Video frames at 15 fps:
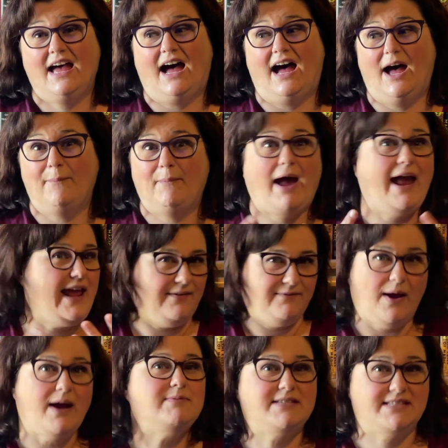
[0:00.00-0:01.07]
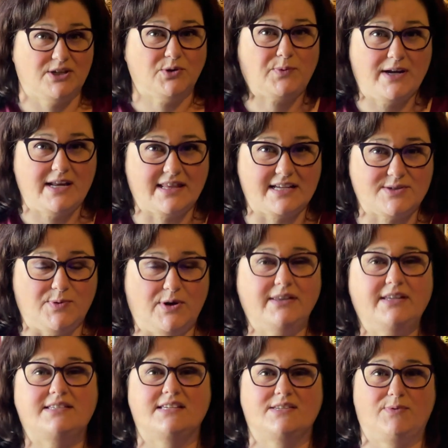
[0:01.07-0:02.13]
Um, I have I'm still reading this one.
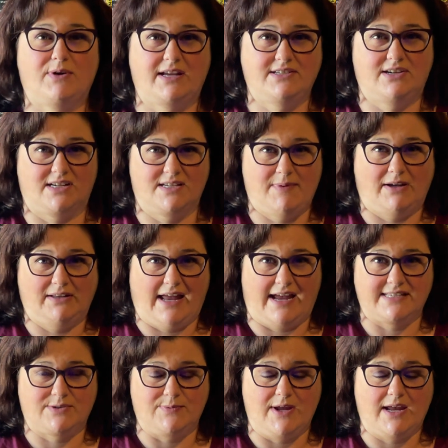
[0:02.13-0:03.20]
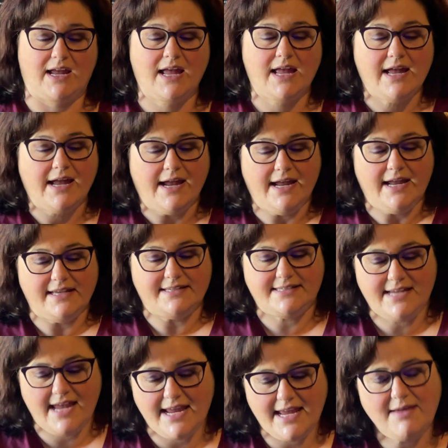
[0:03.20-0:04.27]
This is one I talked about last week. It's
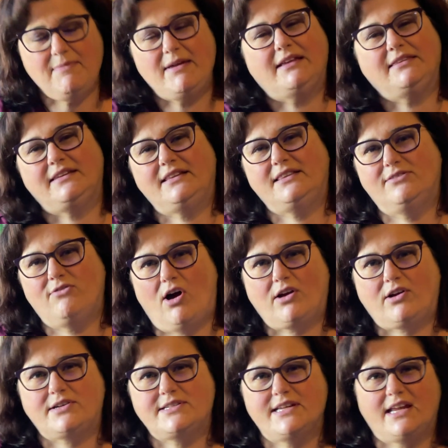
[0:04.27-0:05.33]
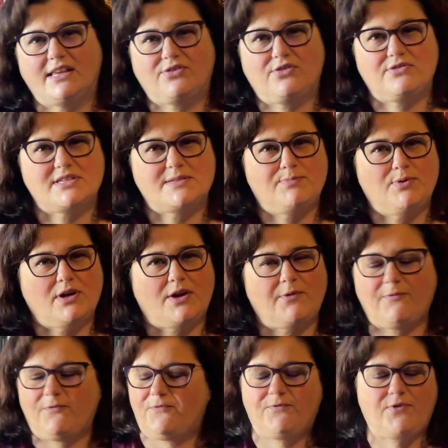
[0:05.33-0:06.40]
taking me a little longer to get through this book
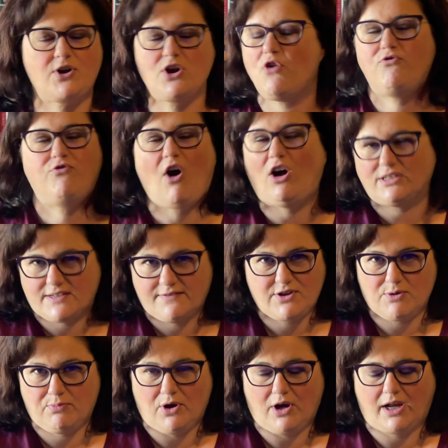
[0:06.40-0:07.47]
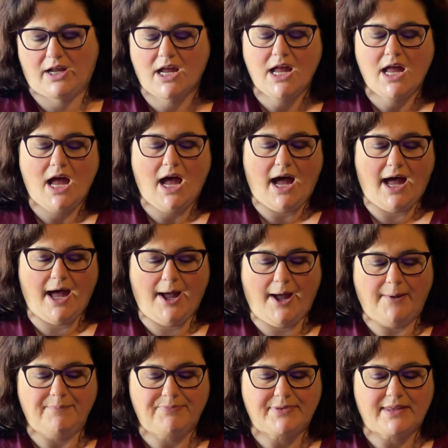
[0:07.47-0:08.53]
for no fault of the book.
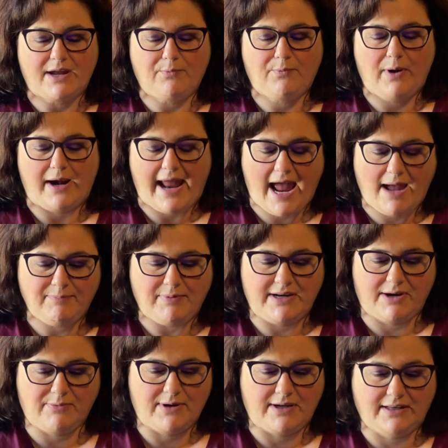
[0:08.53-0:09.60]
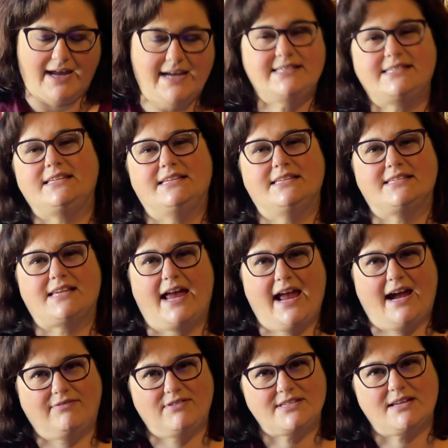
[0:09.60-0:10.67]
Um, what happened, I realized, is I
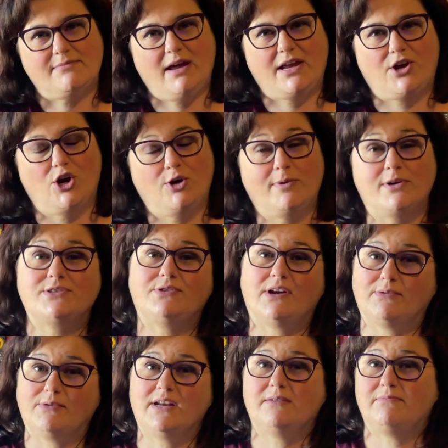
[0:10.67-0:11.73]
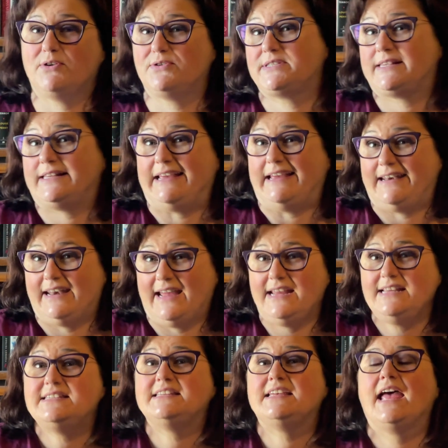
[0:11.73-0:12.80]
have this on my Kobo, so I read it mostly at
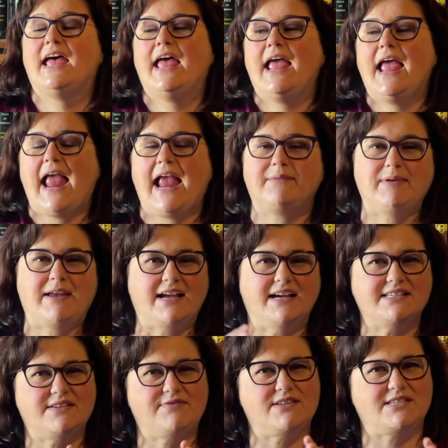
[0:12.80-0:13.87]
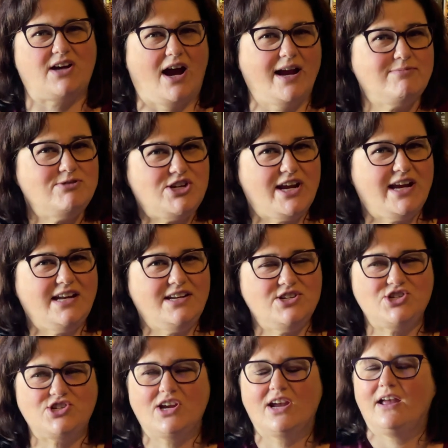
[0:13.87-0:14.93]
night. And because of the time
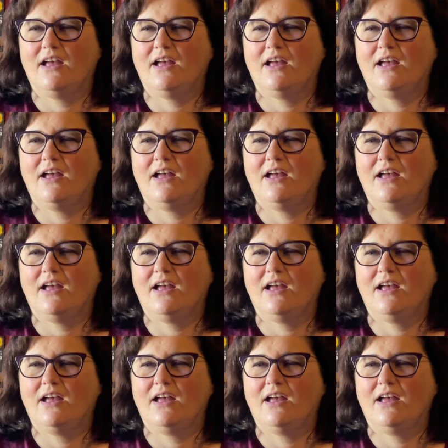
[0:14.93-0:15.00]
change,